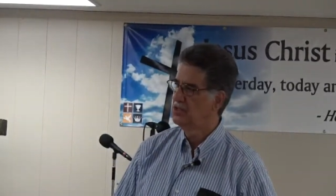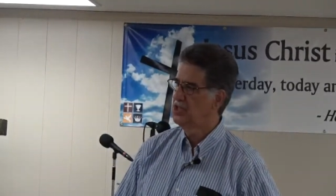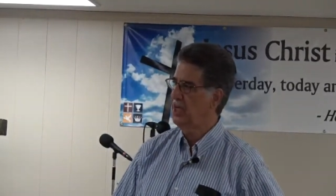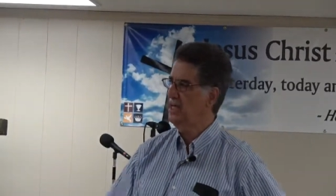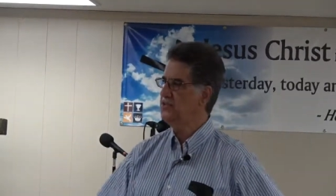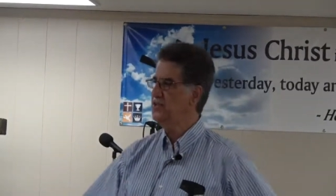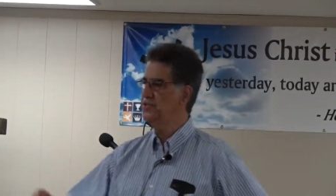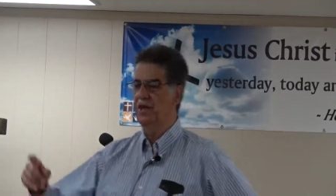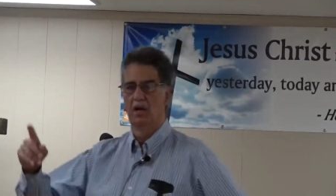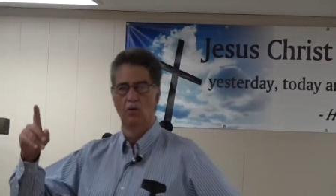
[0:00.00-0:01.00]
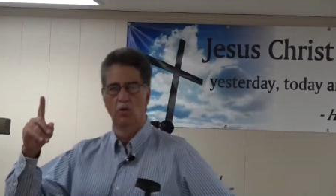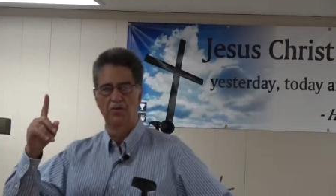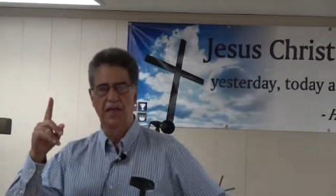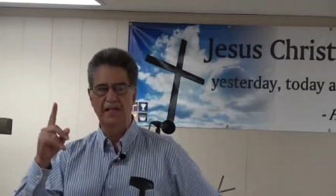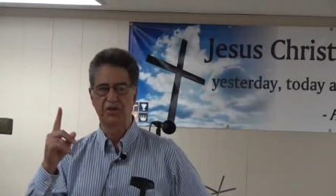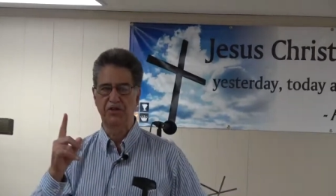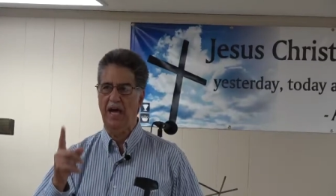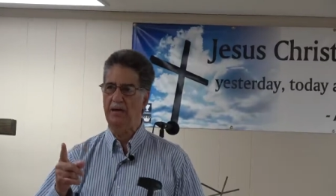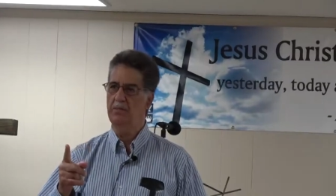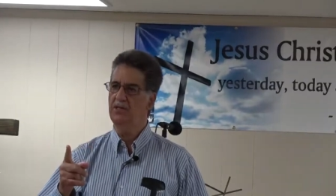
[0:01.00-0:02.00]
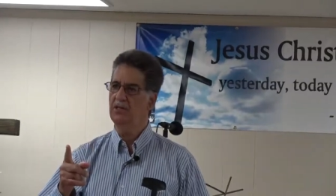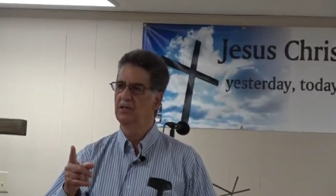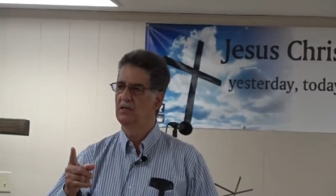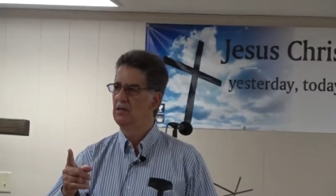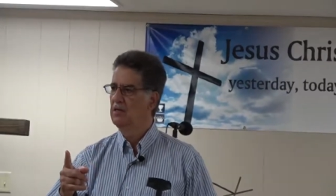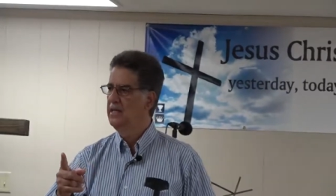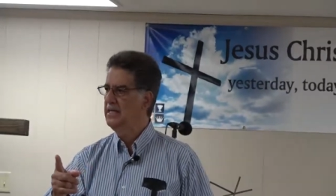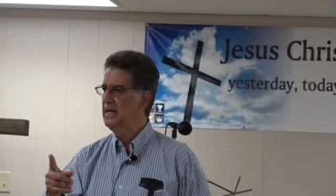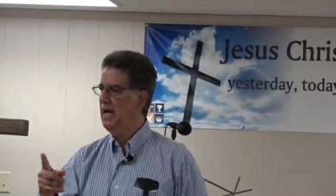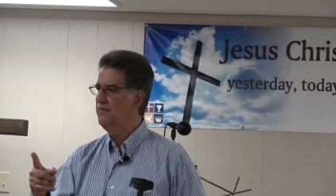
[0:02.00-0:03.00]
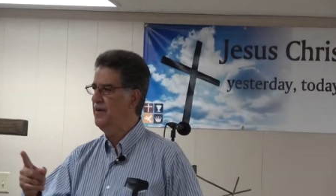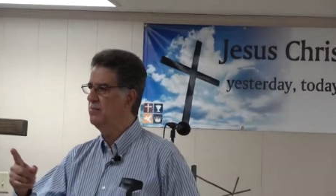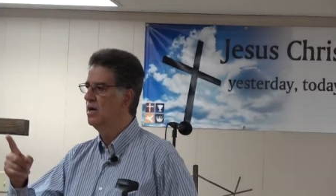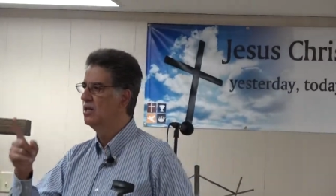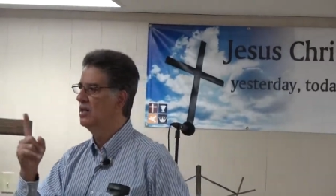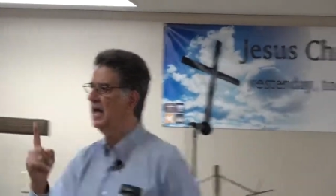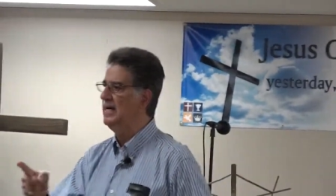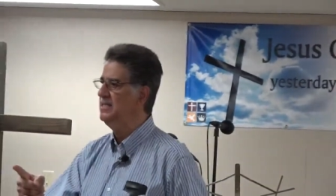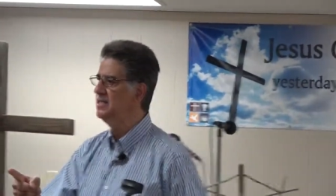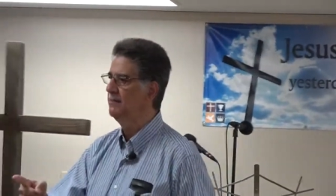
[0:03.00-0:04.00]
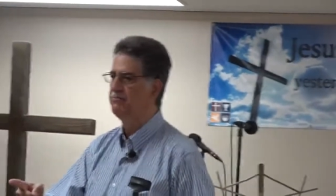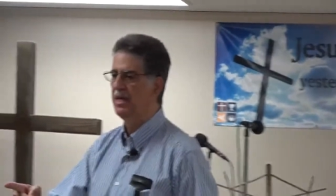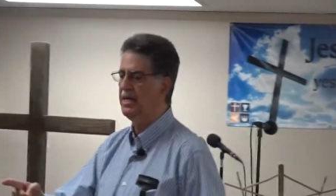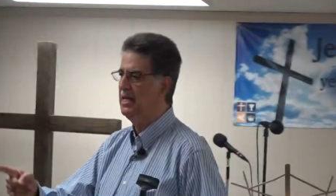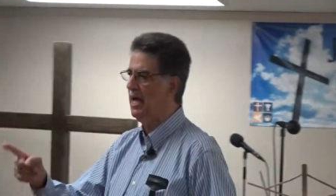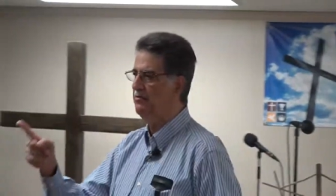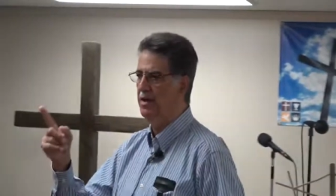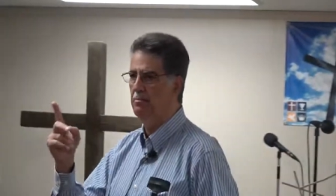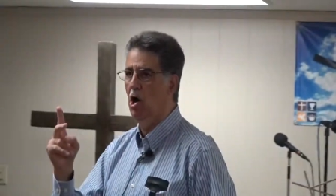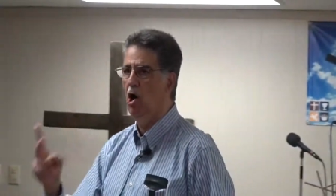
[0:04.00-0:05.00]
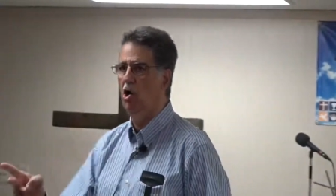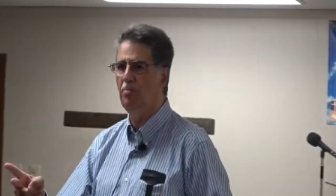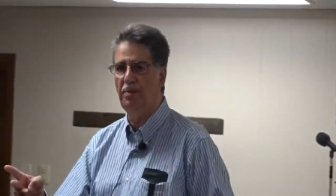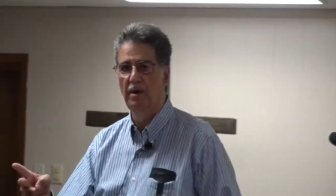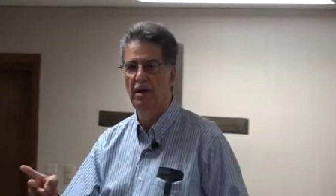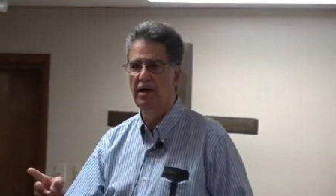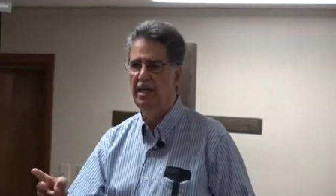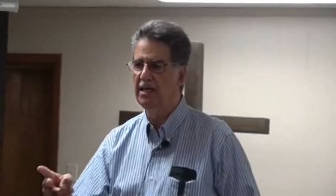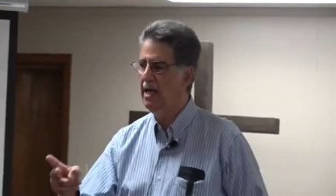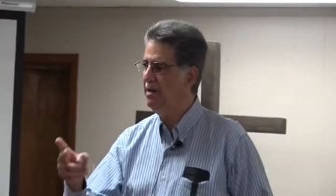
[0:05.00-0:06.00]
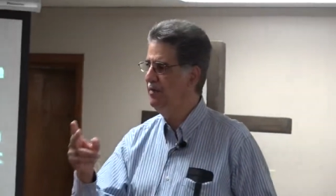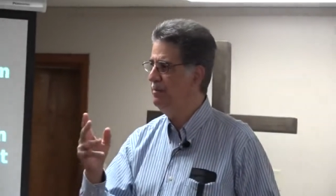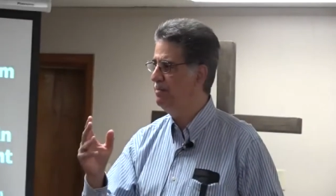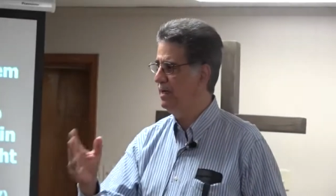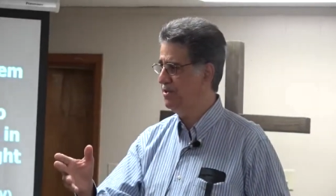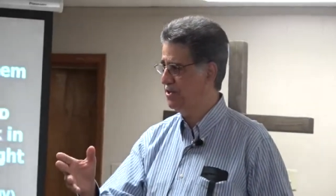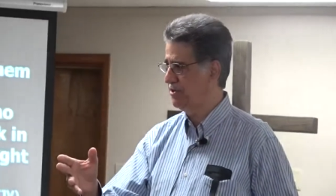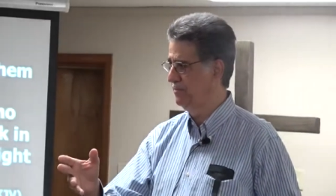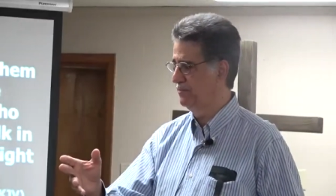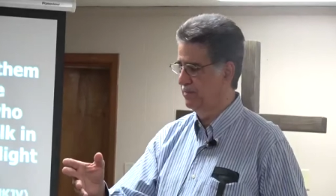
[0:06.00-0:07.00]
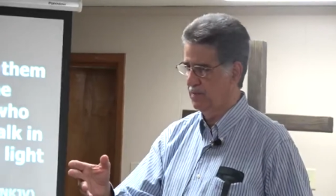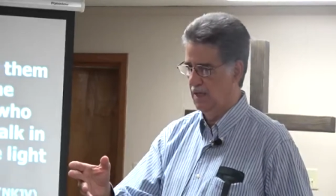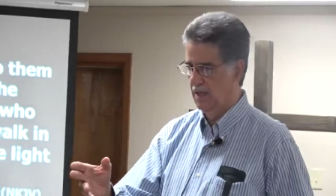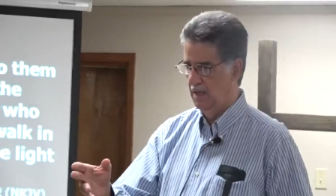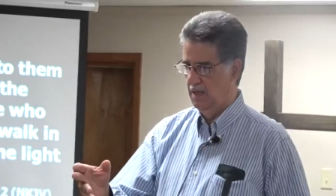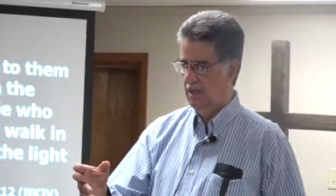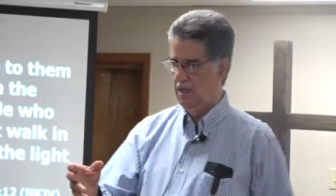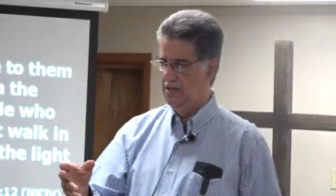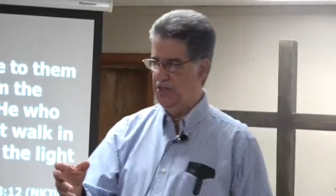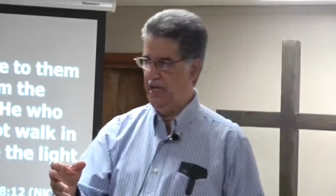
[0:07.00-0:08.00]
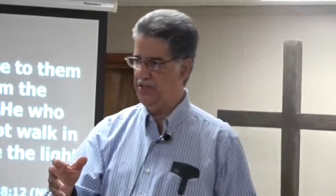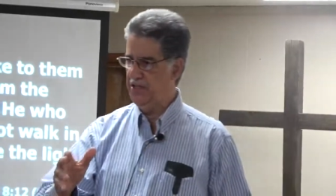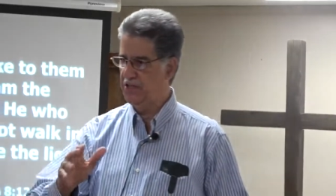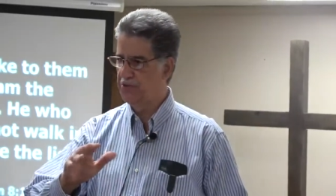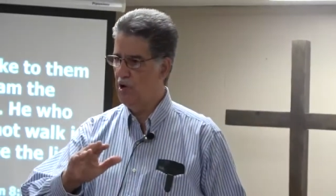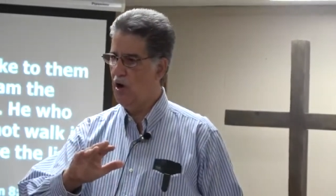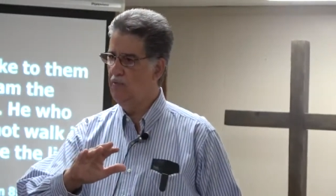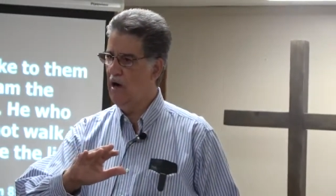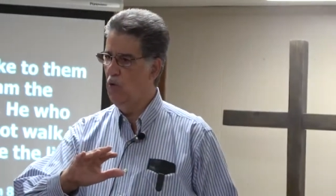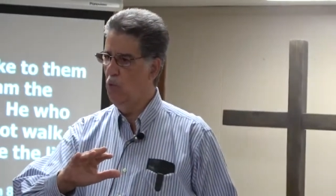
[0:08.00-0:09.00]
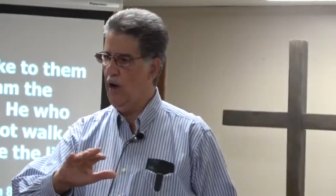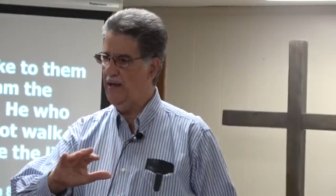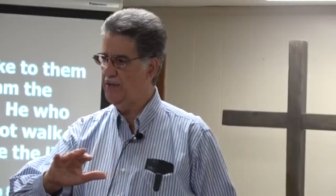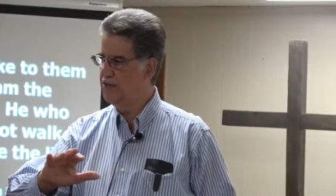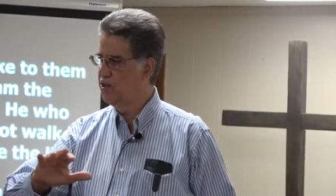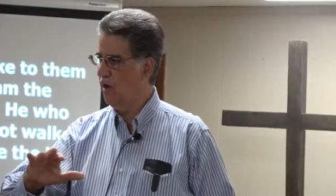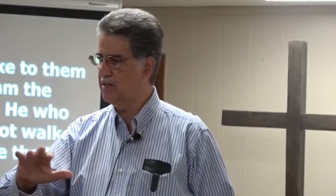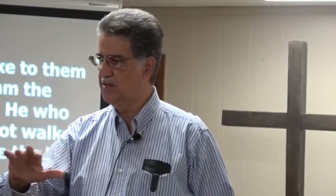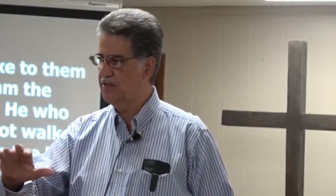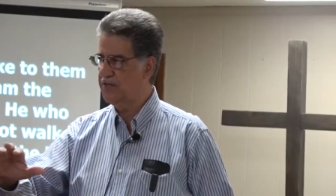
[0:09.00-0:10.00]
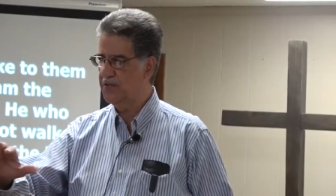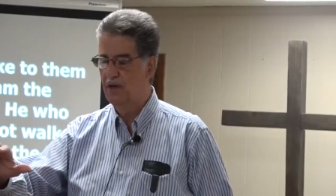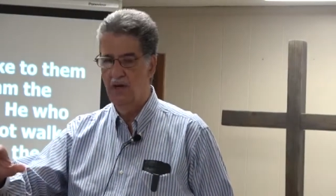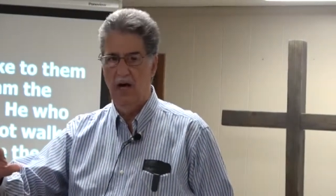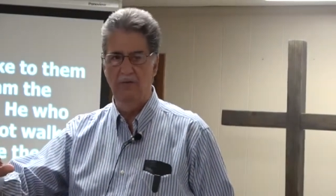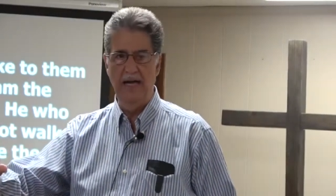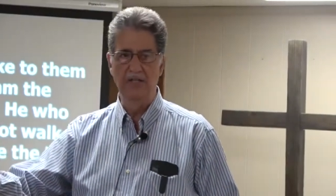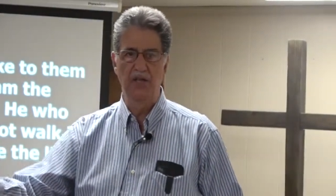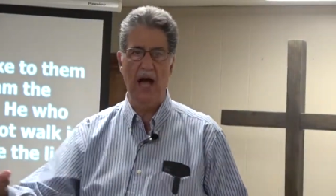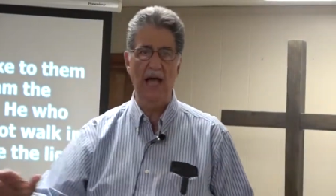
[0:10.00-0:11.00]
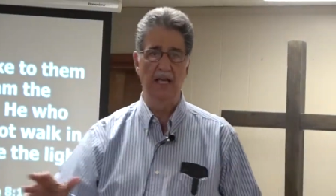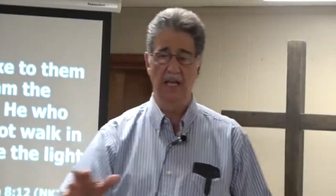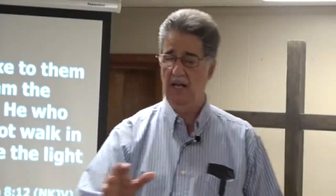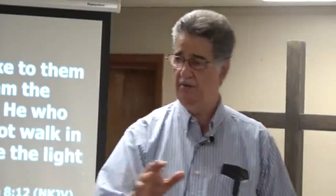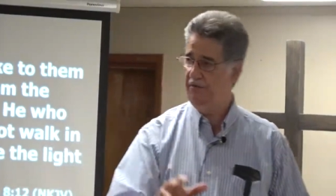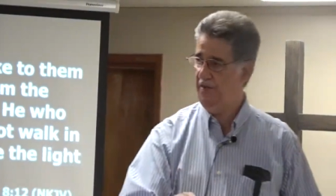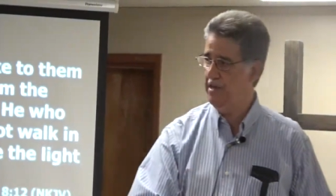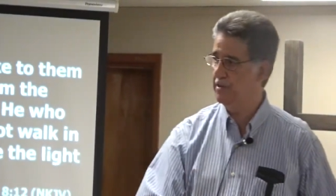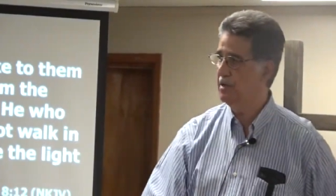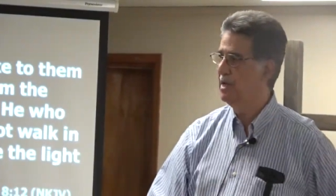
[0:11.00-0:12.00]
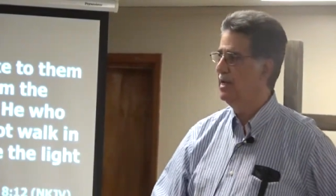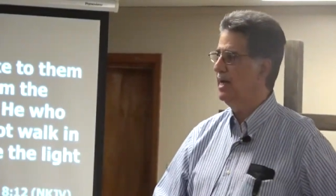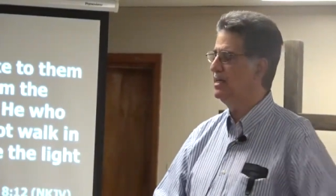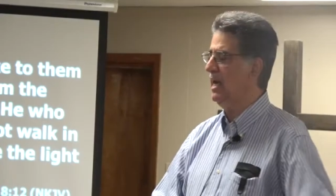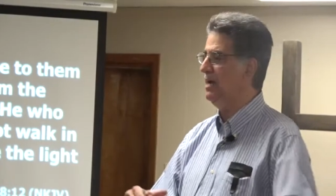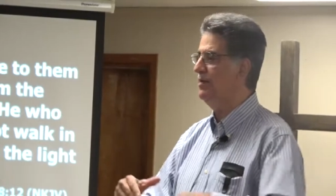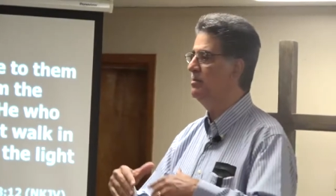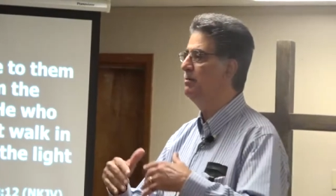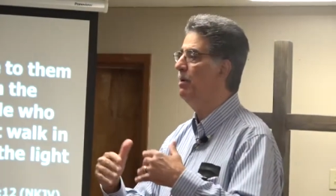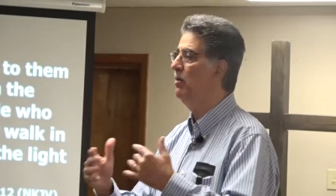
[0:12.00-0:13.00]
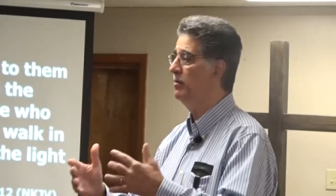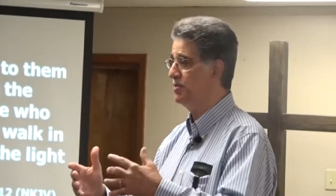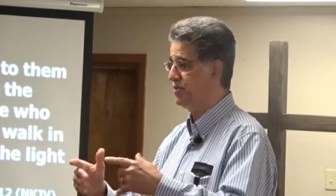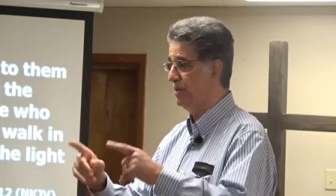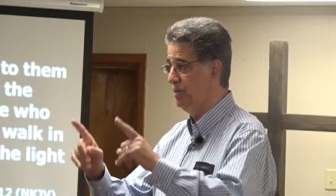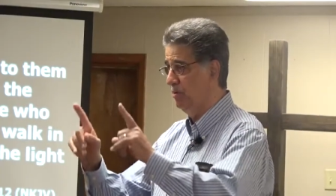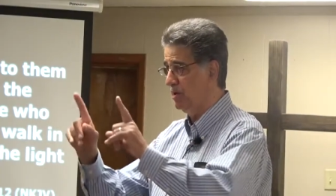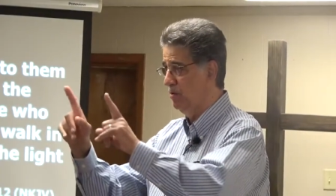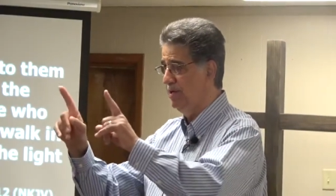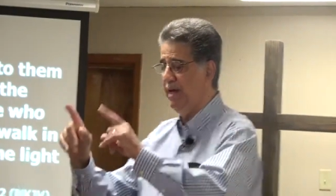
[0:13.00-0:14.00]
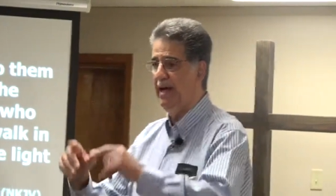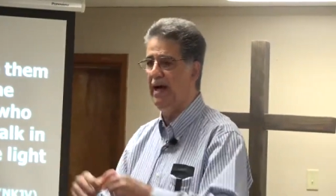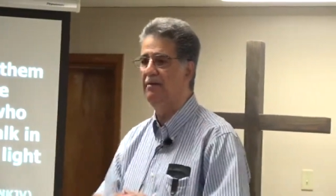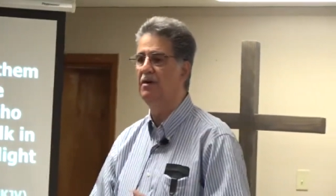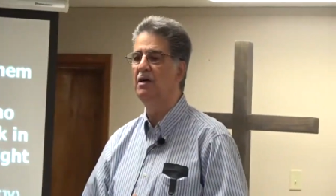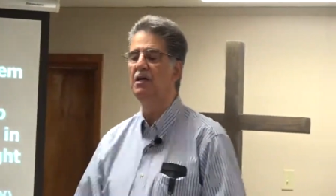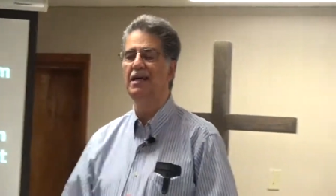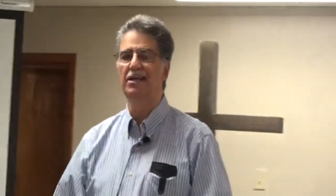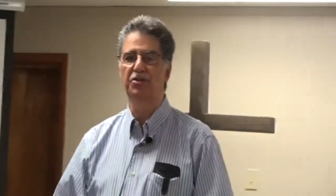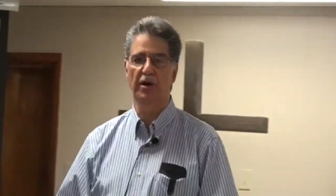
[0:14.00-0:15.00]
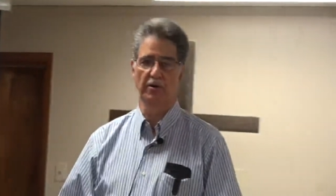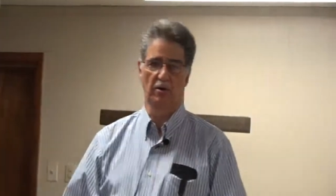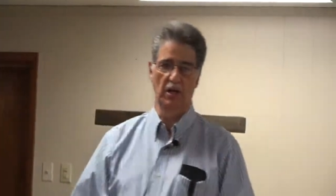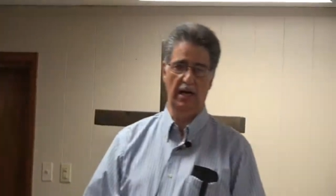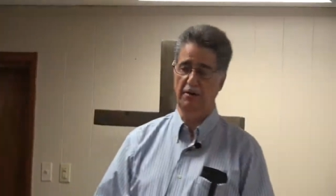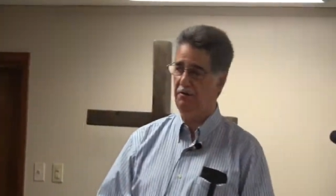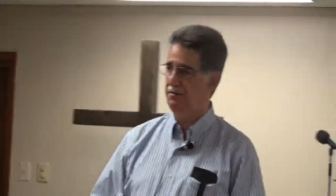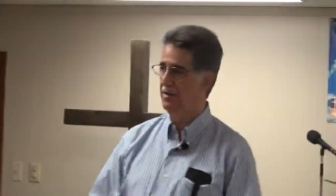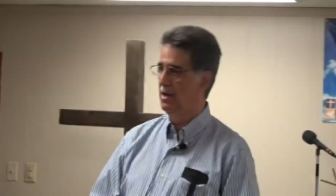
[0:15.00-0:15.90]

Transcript: Jesus, with that statement, he gave him light, he gave him hope, he gave him peace. And Jesus drove away the darkness of anxiety and fear and gave him a bonus that you are going to have eternal life.